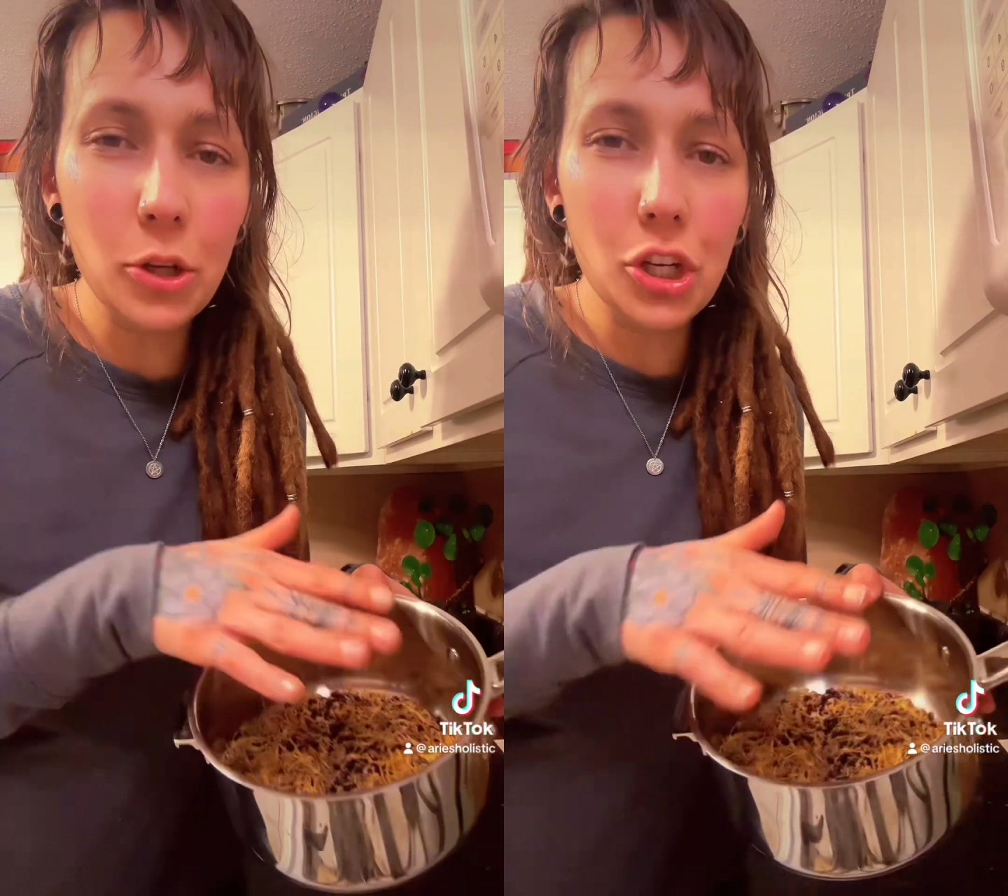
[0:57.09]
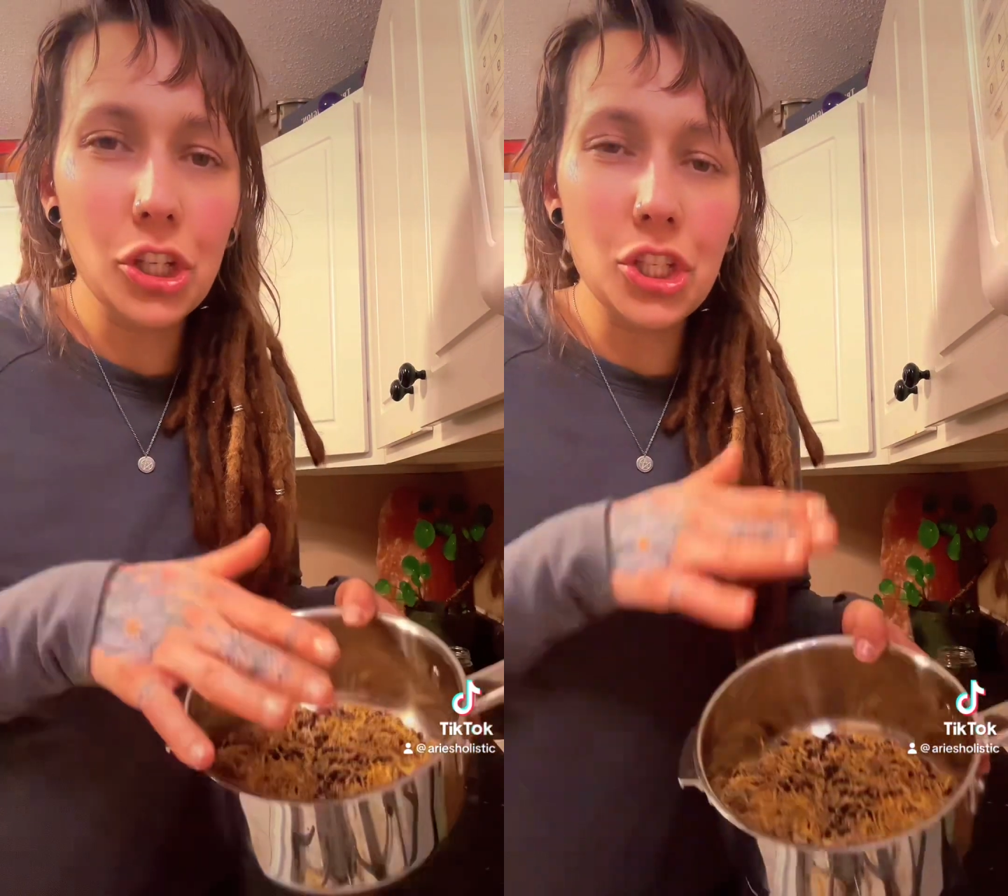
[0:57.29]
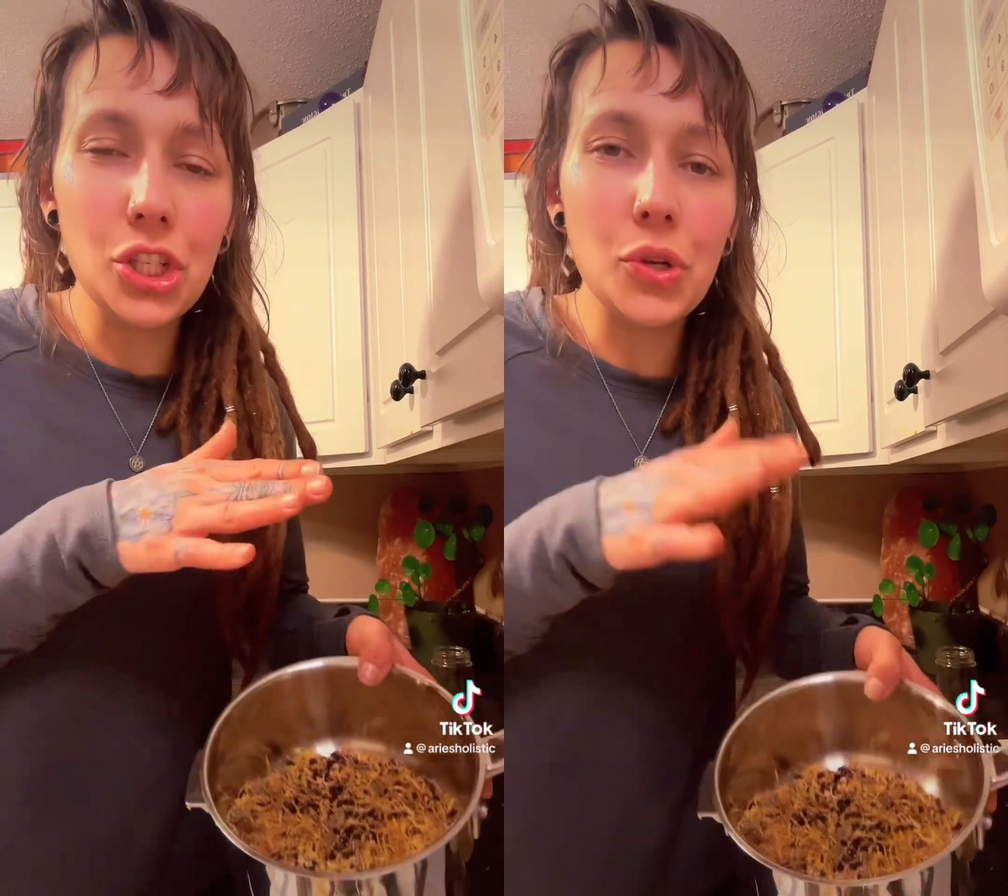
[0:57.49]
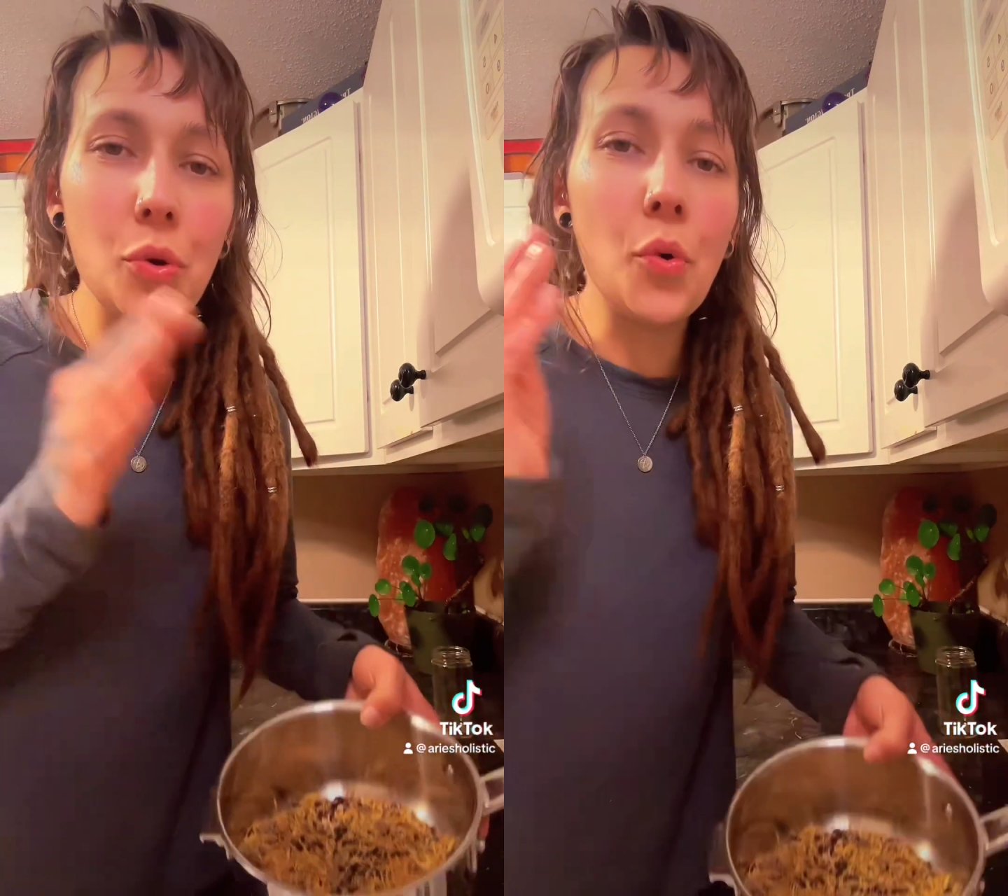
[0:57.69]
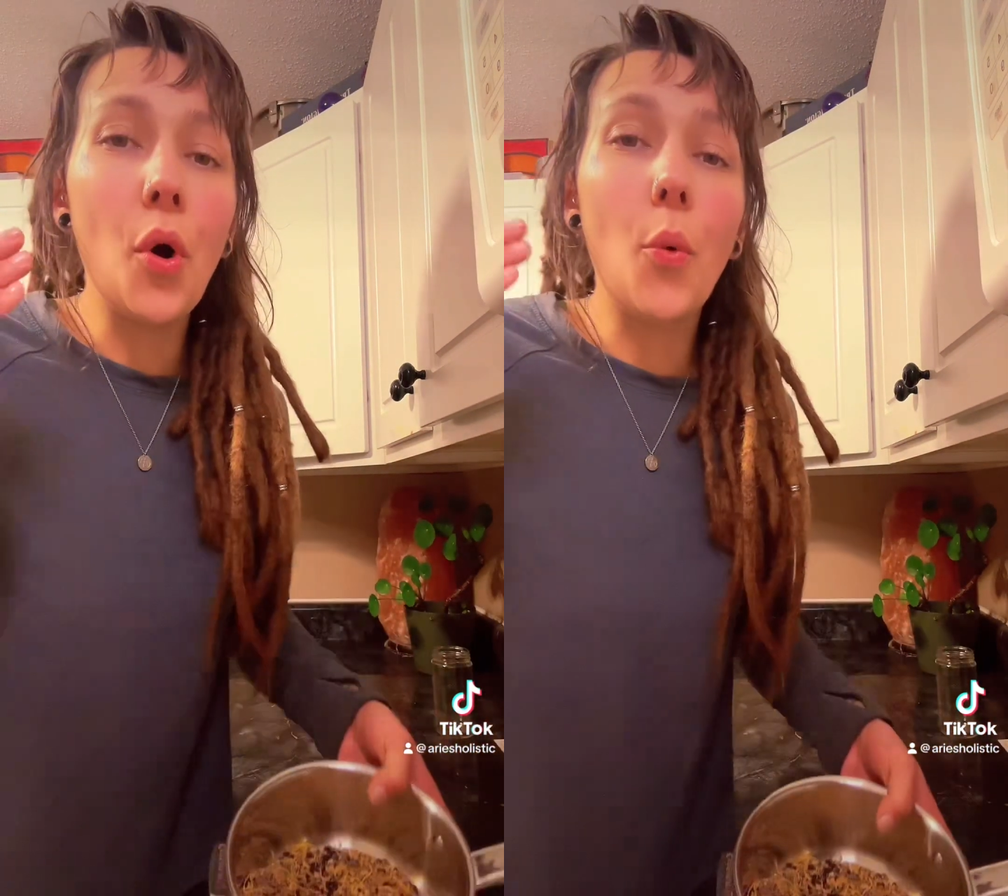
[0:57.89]
you're going to
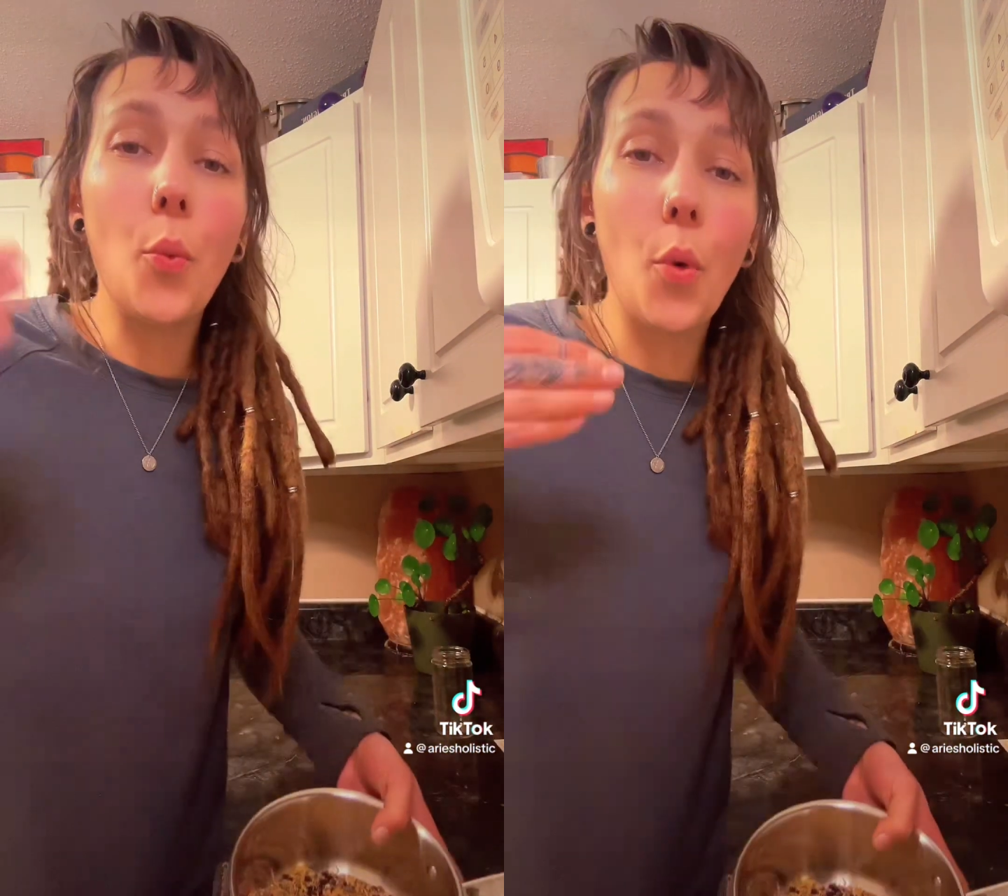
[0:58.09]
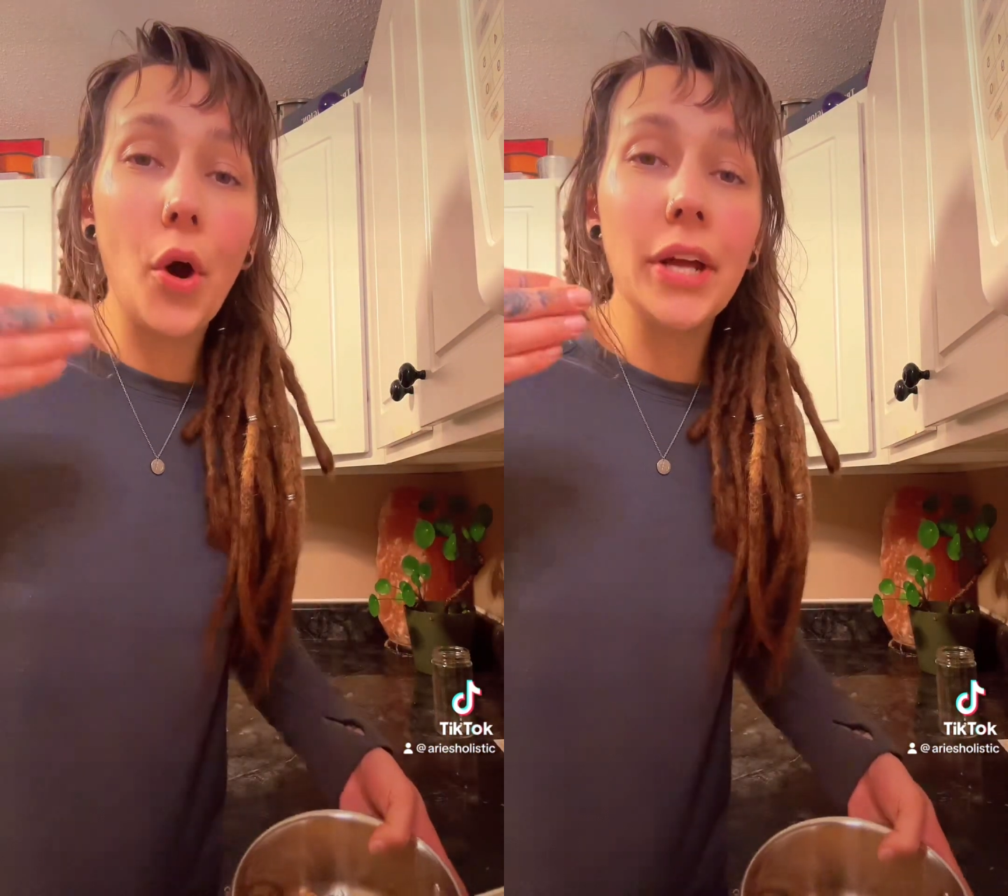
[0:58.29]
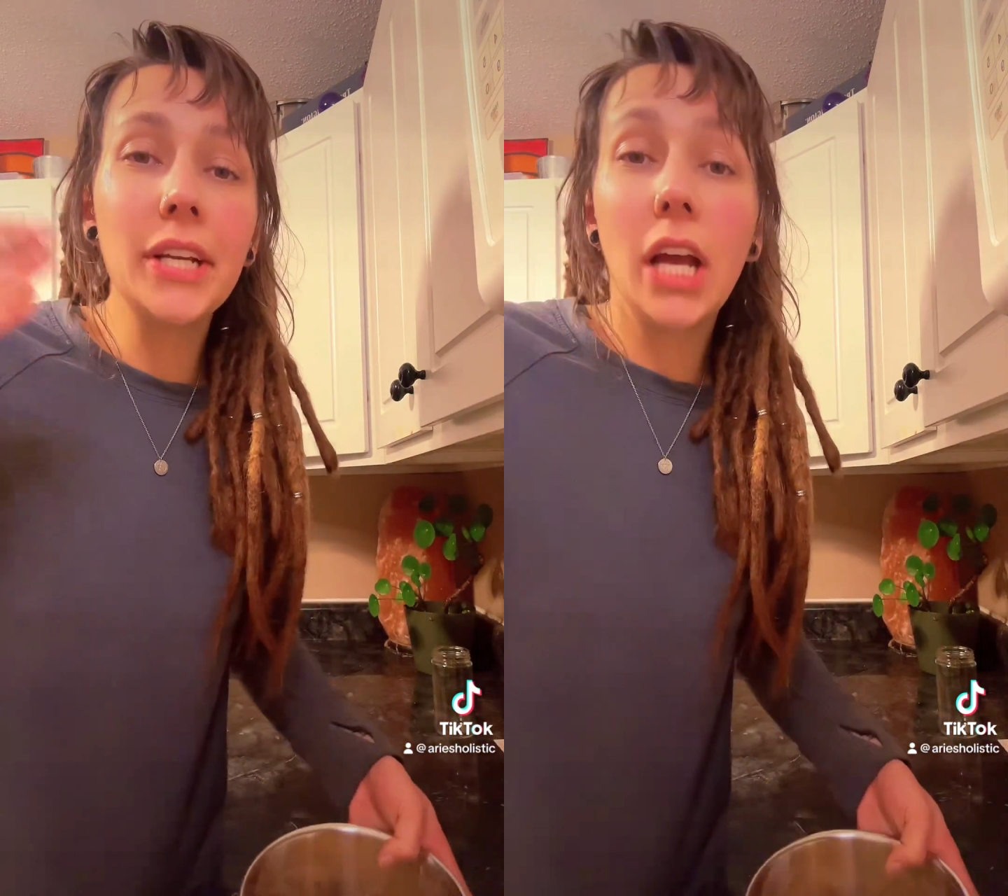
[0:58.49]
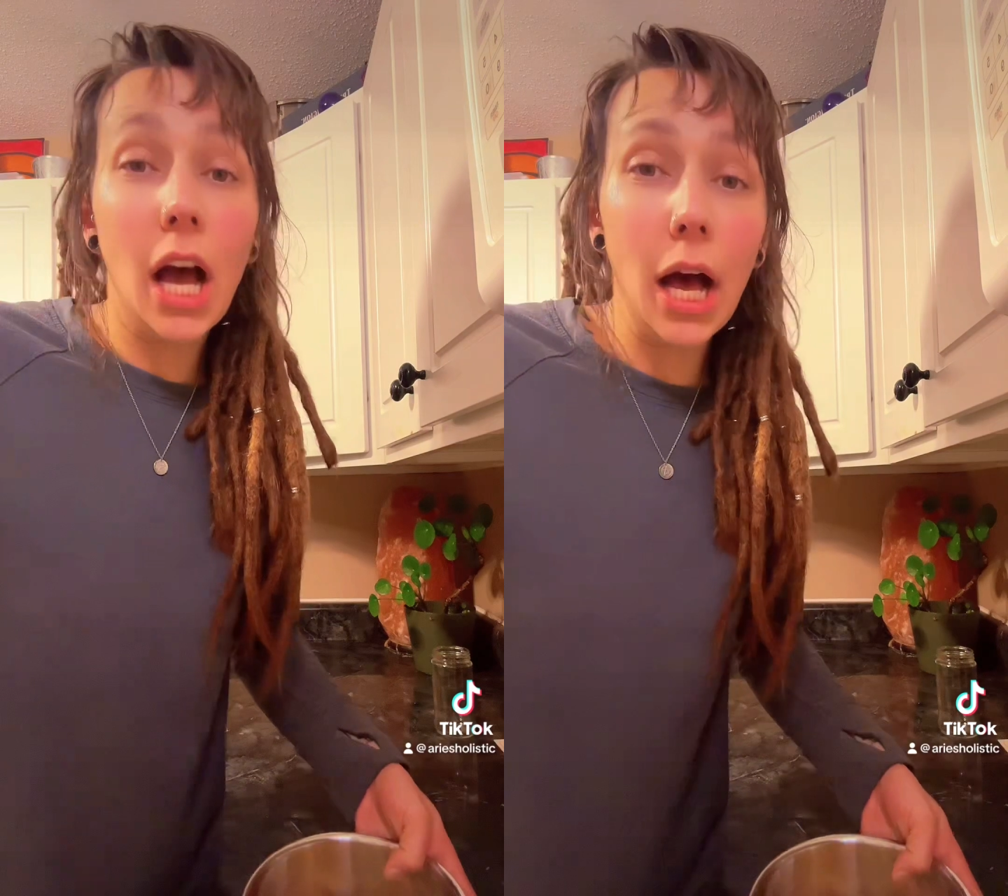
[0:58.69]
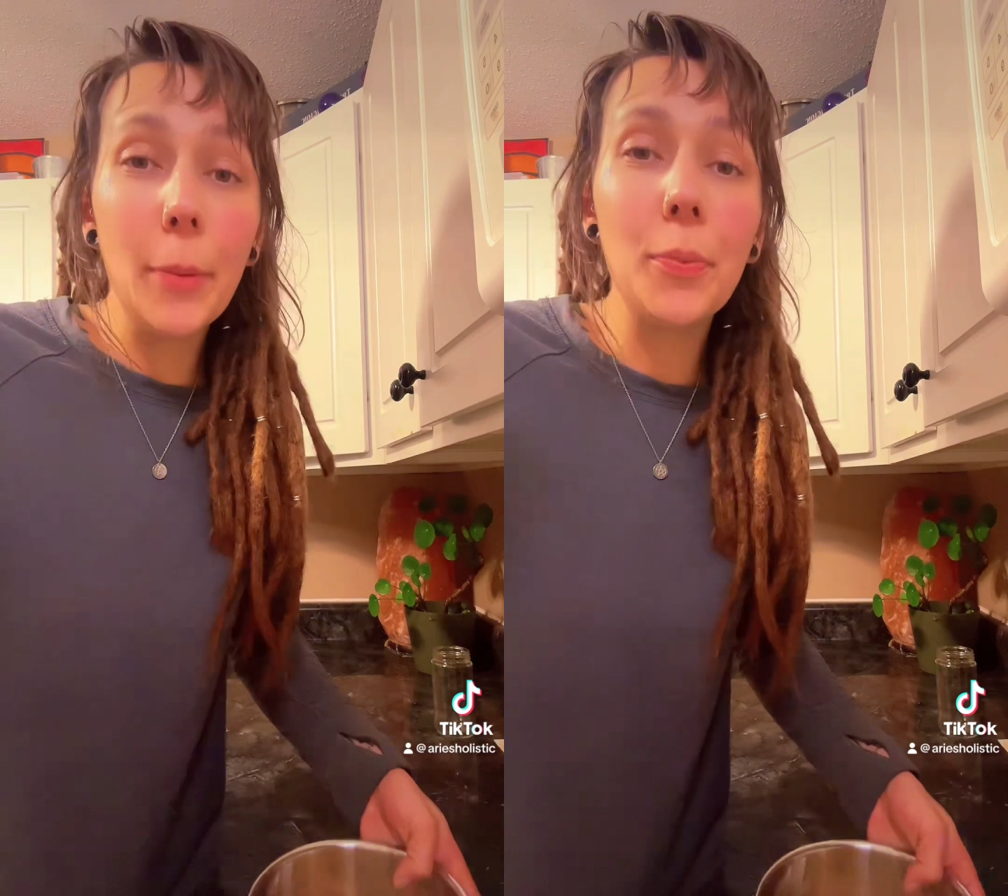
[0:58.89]
do 1
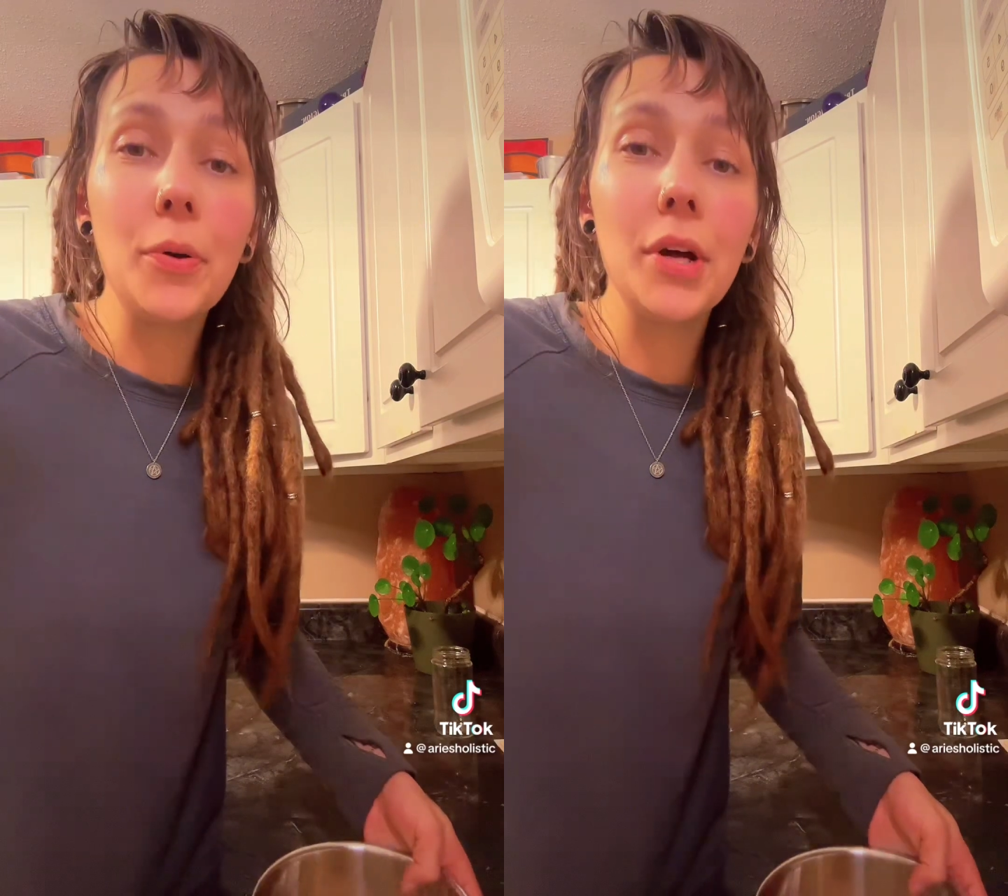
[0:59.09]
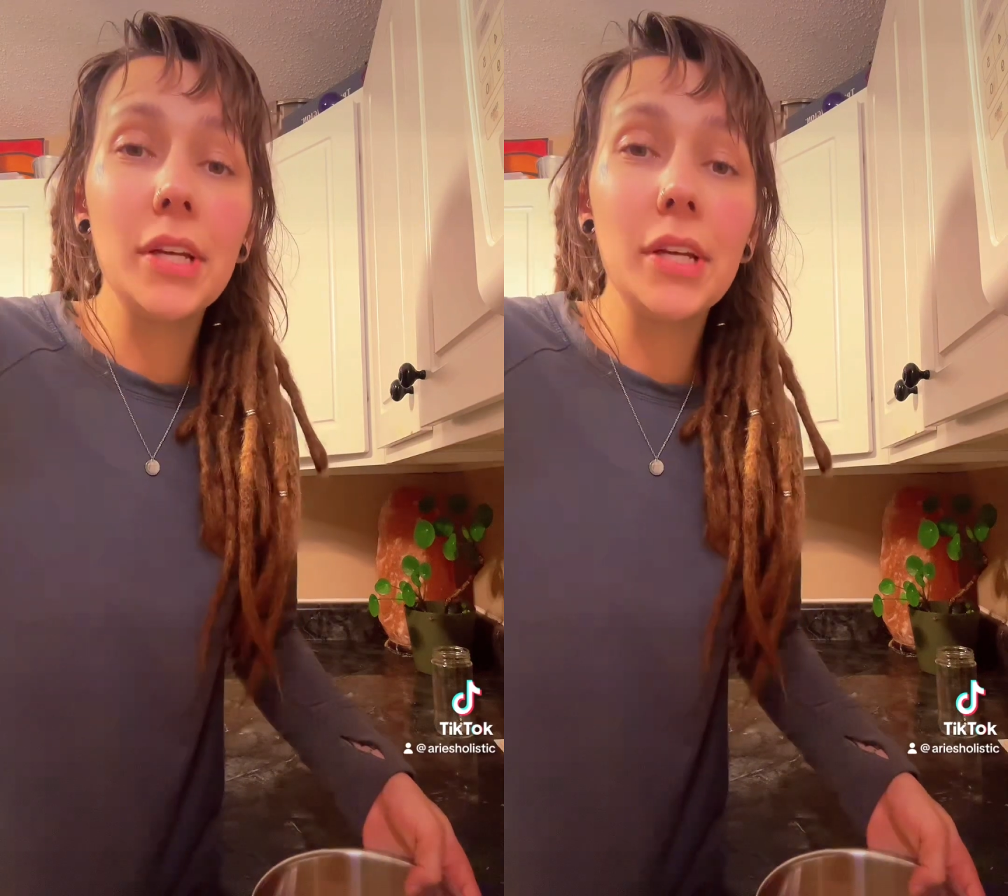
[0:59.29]
cup